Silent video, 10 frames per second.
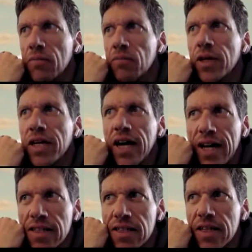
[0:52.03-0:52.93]

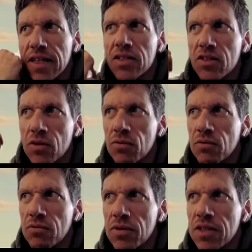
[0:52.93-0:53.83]
recalcitrant, so
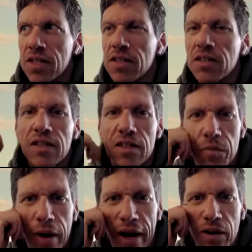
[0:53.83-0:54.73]
resistant
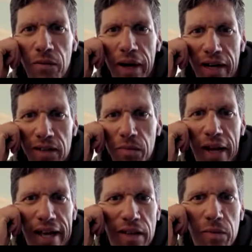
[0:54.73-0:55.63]
biomass,
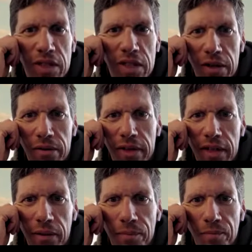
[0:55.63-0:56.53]
plant material.